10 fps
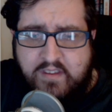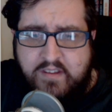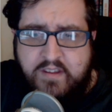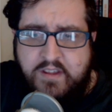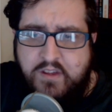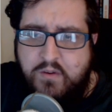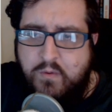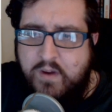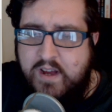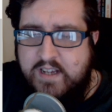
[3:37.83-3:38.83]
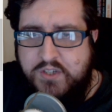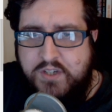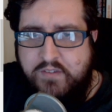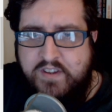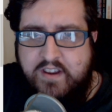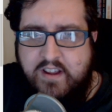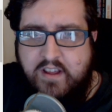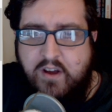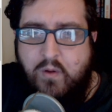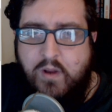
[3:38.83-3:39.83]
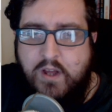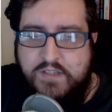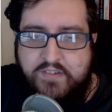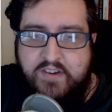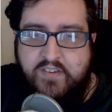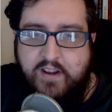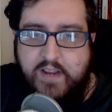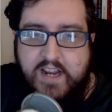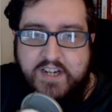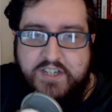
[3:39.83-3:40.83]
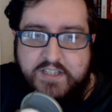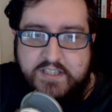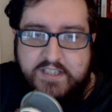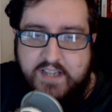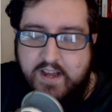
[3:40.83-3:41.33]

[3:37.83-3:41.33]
you sort of visit a whole host of different locations.